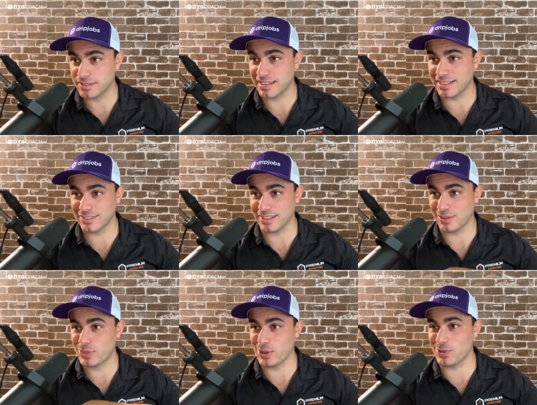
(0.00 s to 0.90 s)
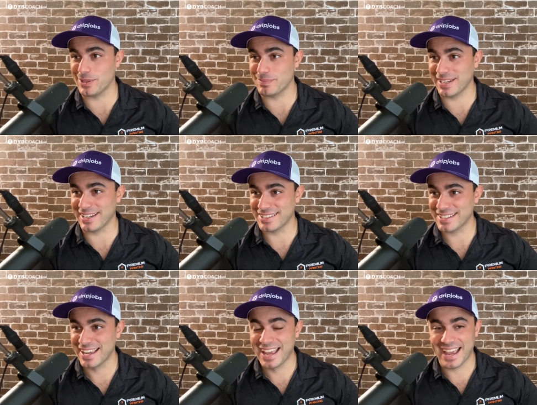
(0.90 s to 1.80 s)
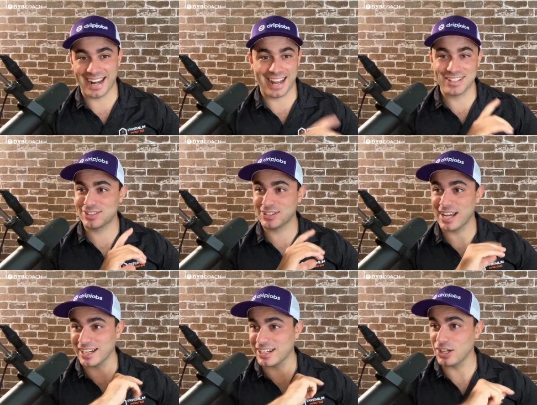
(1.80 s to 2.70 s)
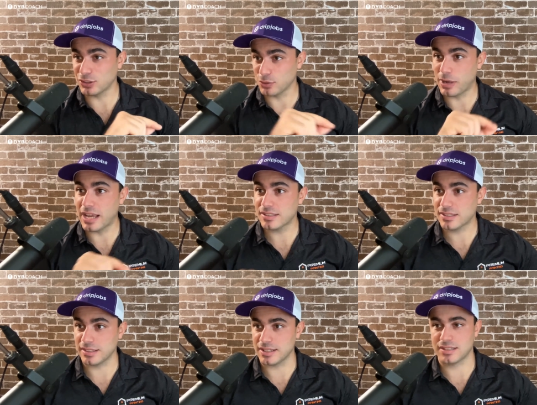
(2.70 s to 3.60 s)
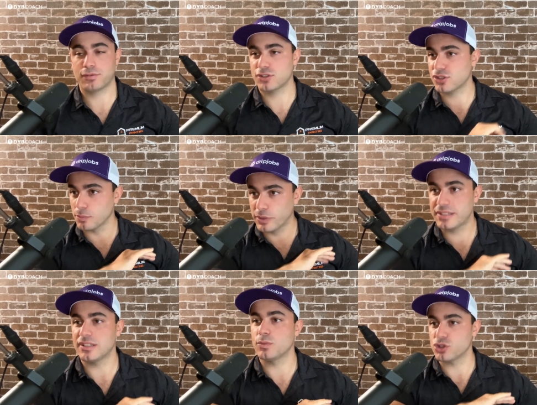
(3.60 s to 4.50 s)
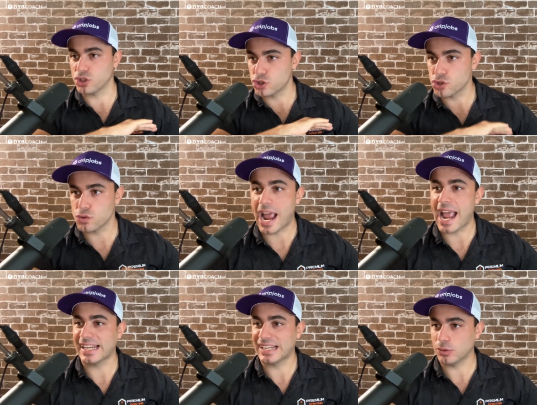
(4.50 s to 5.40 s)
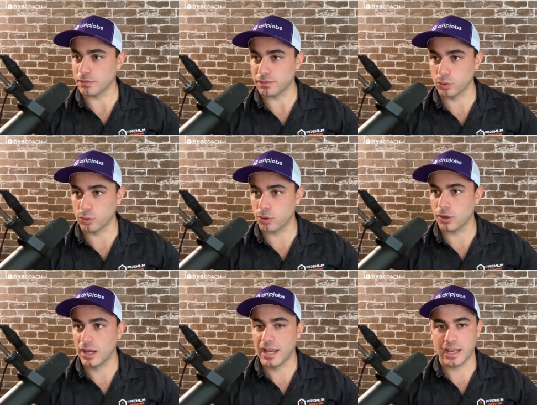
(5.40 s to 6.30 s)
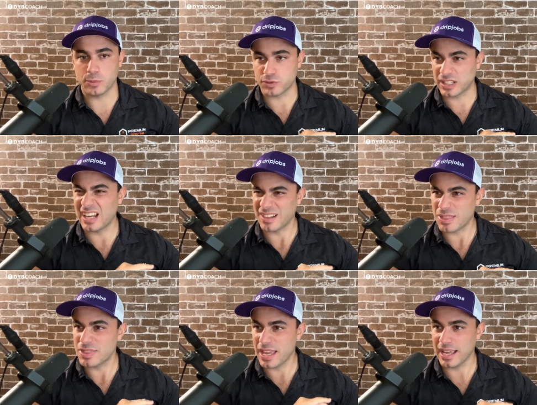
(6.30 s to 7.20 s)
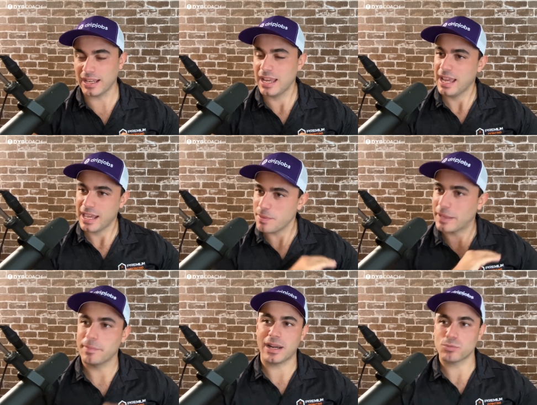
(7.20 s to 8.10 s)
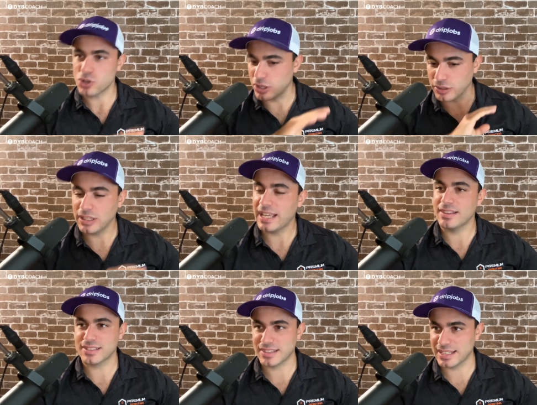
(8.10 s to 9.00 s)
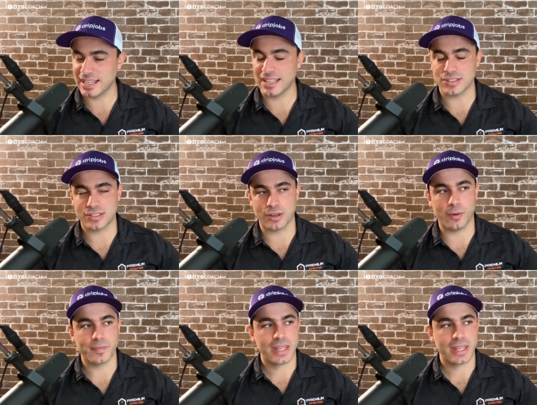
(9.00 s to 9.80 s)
thing is like 30 minutes. I still got to cut the rest of this. For some reason, it was just dragging on the floor. It was kind of thick. And I'm like, man, I'm trying to lay this thing in. So,